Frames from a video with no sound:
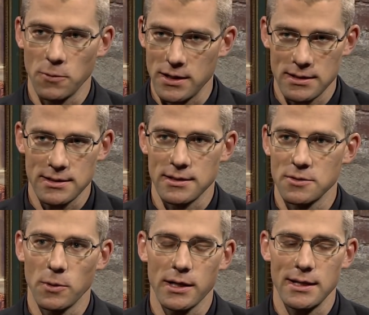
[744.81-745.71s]
and
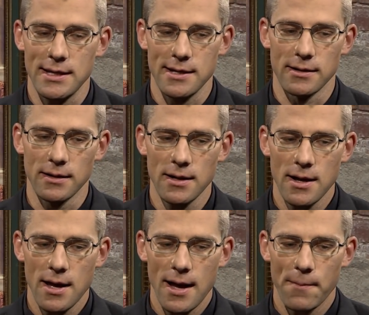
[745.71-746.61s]
witnesses one can hear,
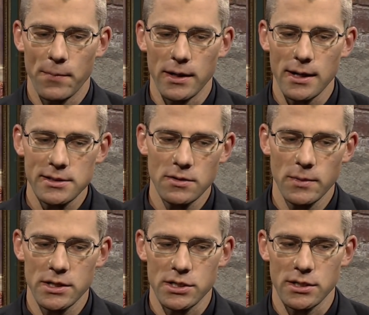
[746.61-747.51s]
but not so
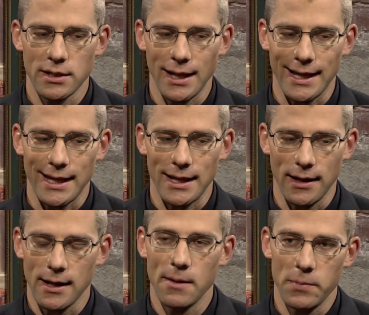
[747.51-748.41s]
much like an
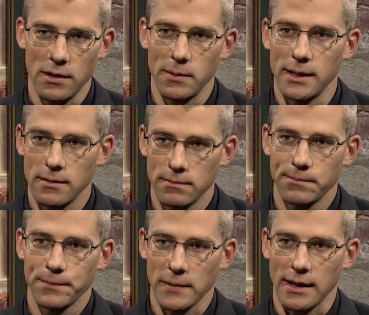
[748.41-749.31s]
accompaniment,
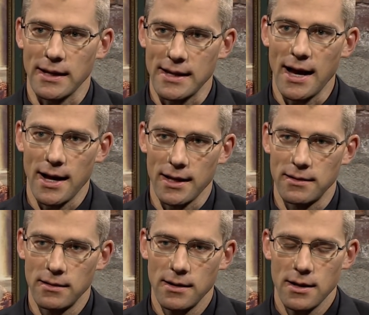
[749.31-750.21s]
mm -hmm. like a
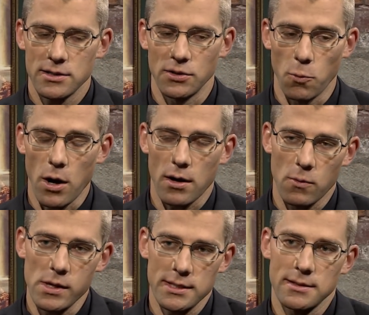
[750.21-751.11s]
guide to
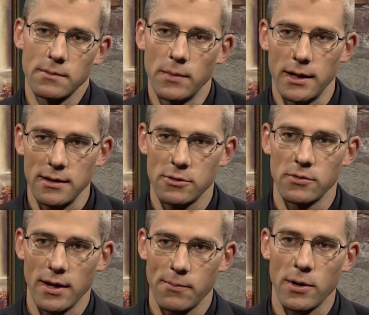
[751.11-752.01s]
walk with somebody
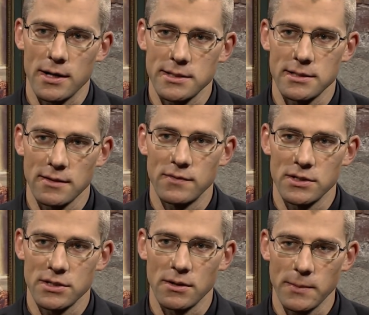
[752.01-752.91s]
through that process of yeah.
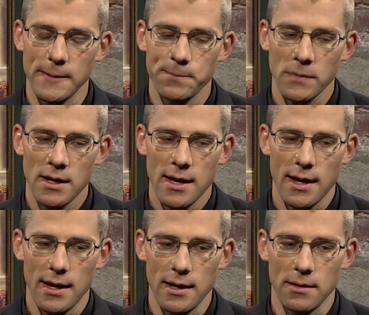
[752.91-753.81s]
discernment
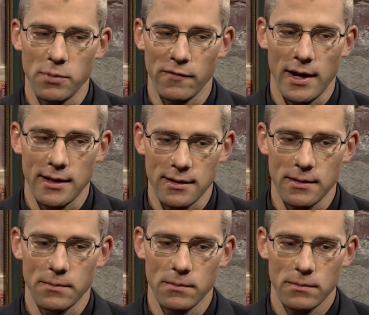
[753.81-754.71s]
and providing
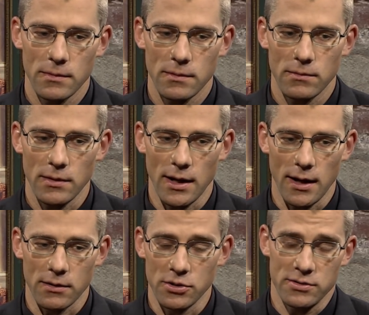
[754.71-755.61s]
them
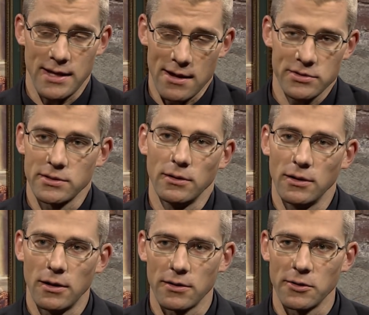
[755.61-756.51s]
uh, good counsel
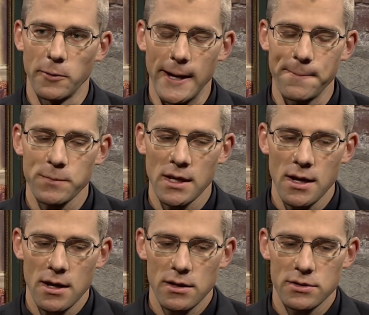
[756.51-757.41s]
along the way. Yeah.
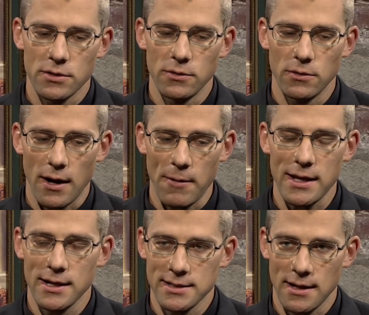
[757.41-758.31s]
So I
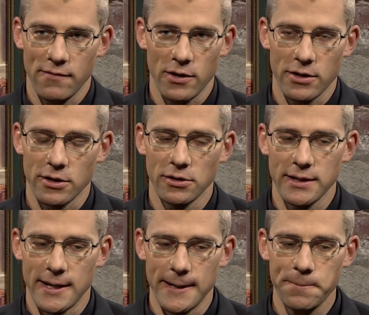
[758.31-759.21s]
recognized that very
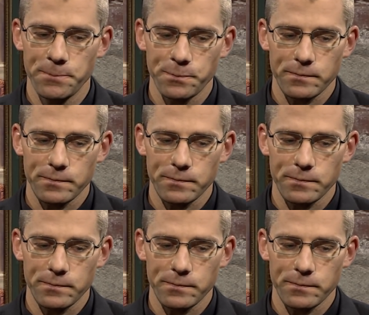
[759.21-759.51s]
early on.